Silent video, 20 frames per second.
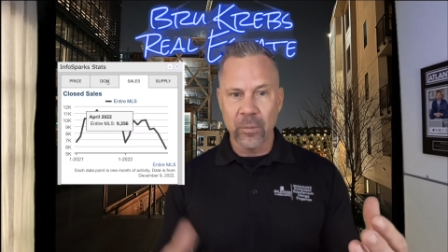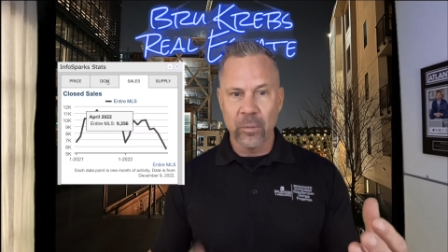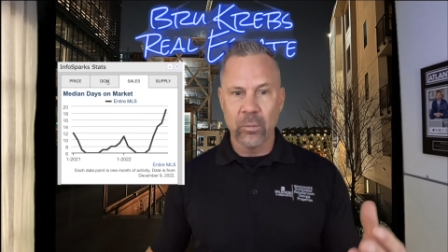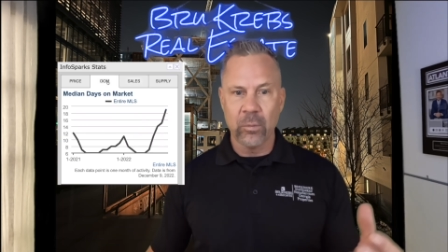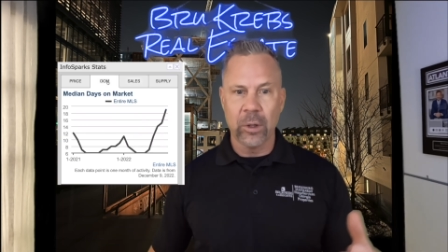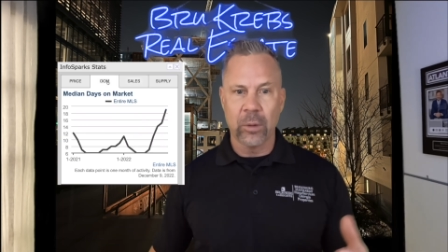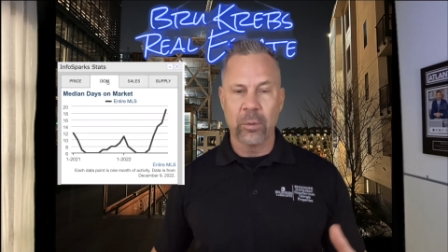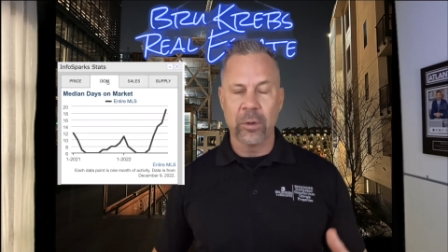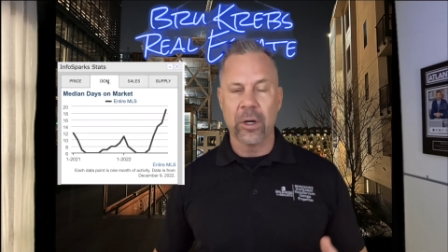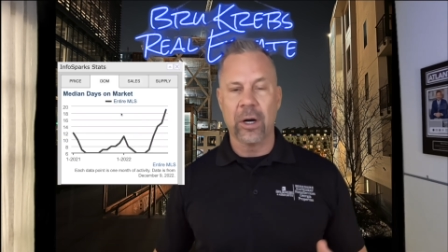
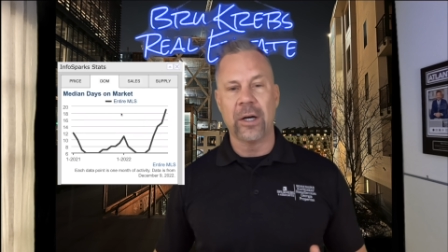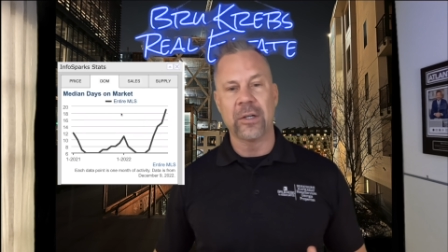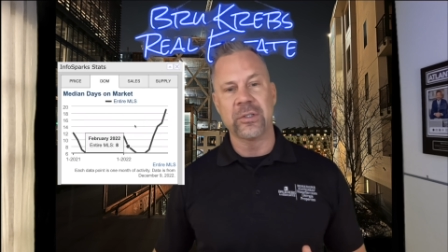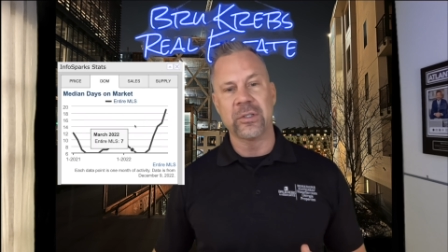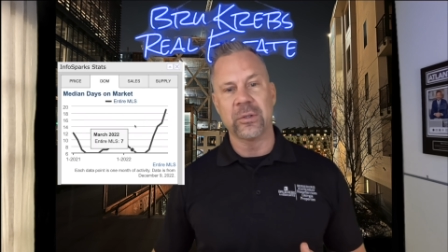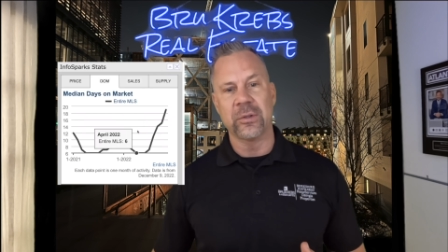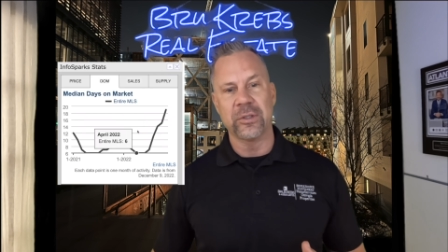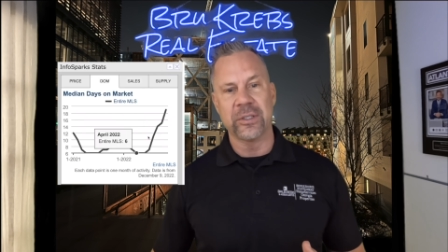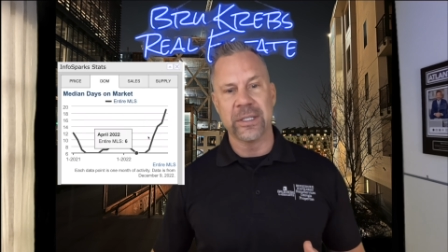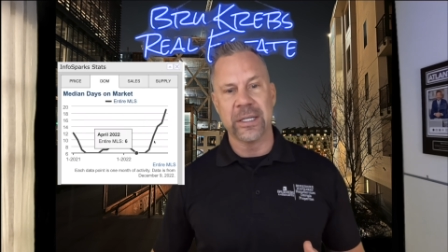what we're
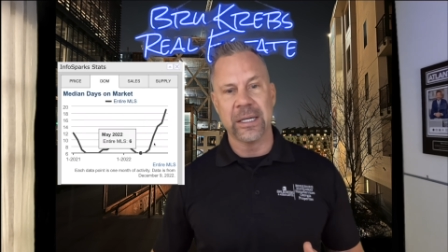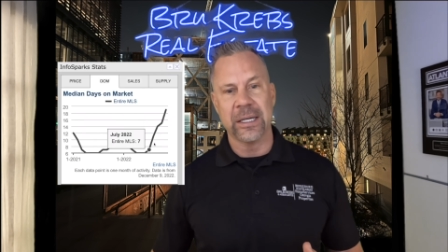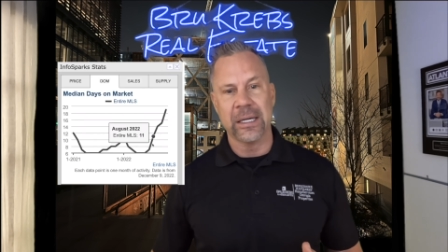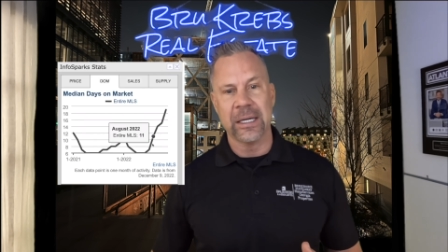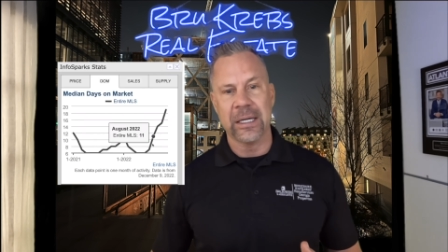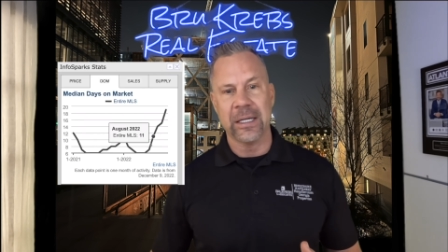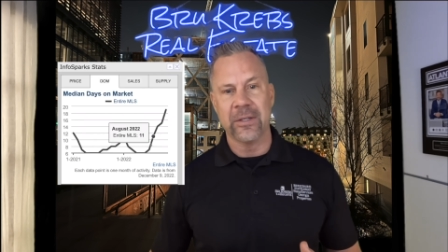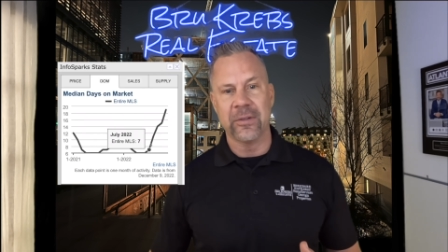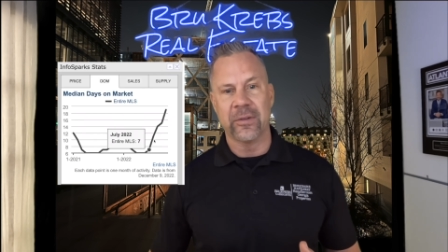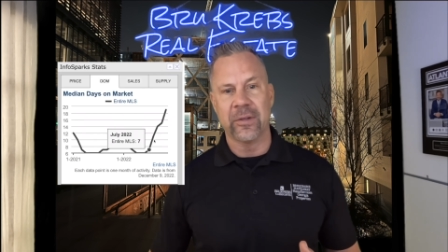also seeing
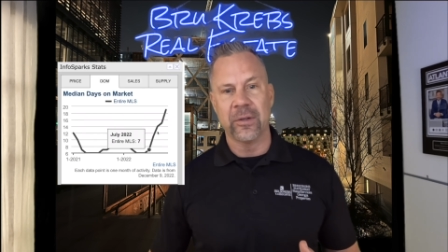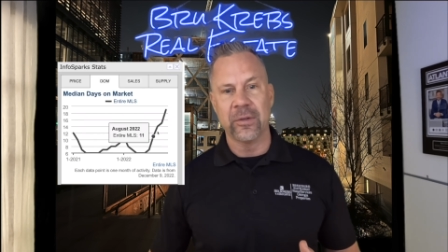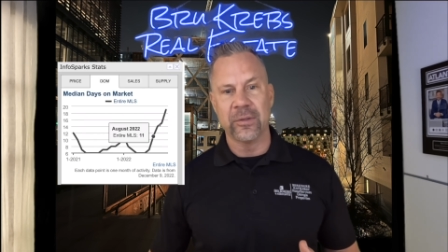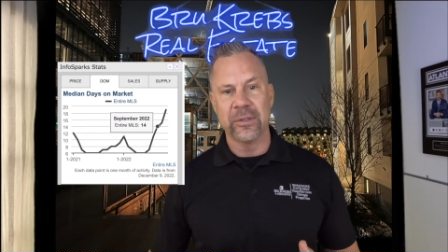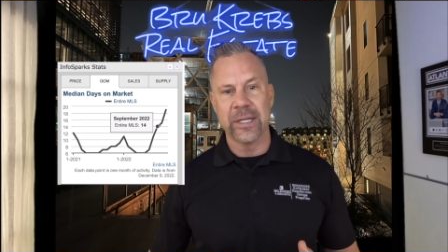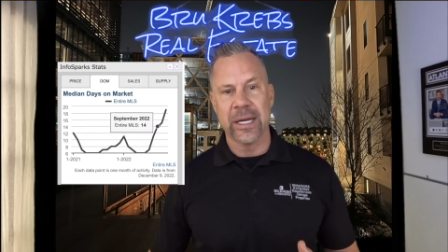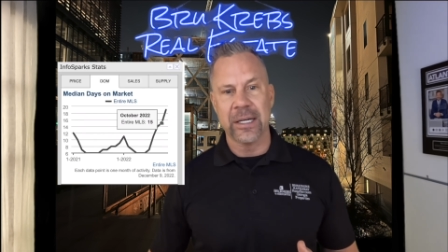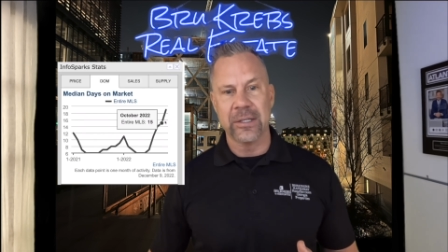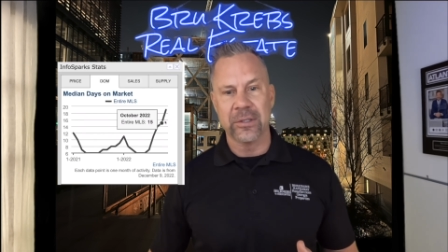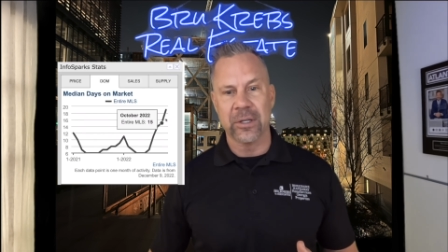is those
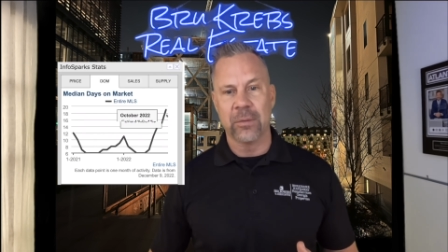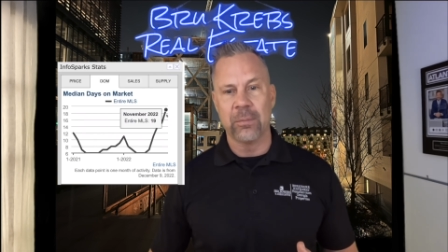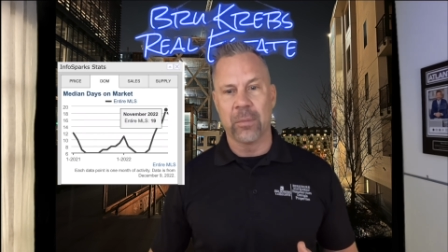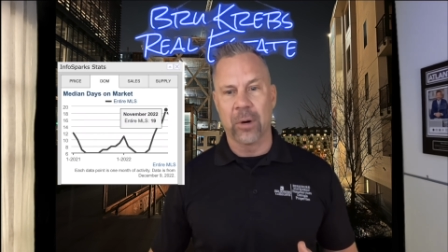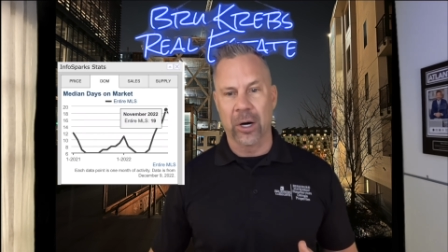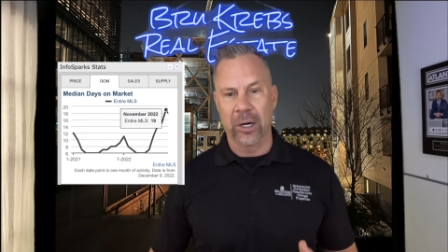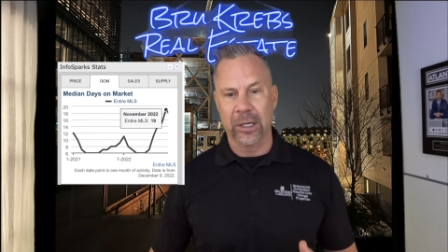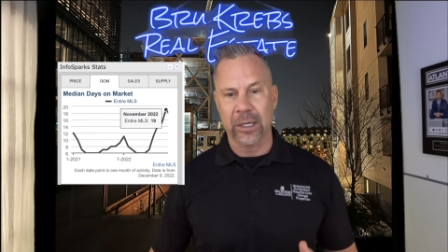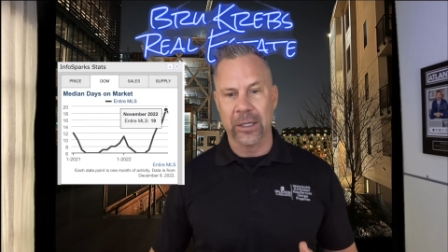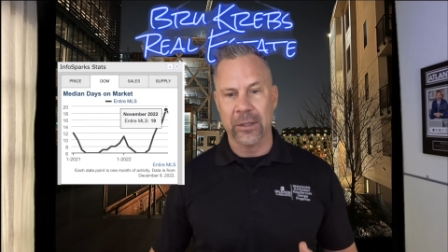days on
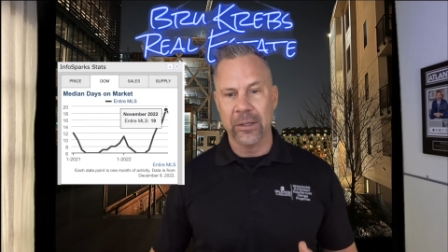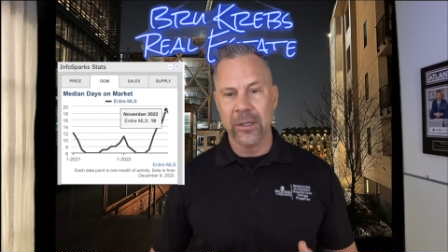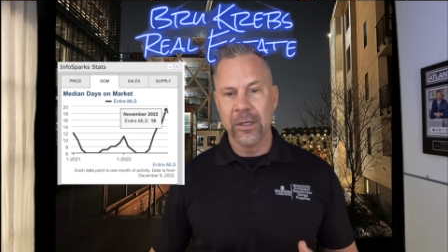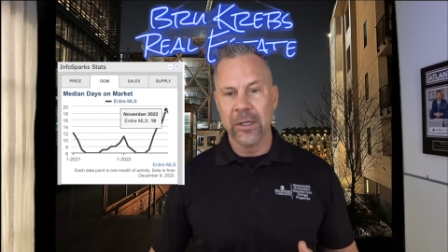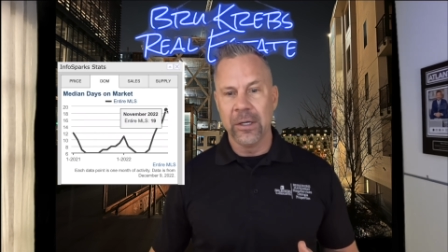market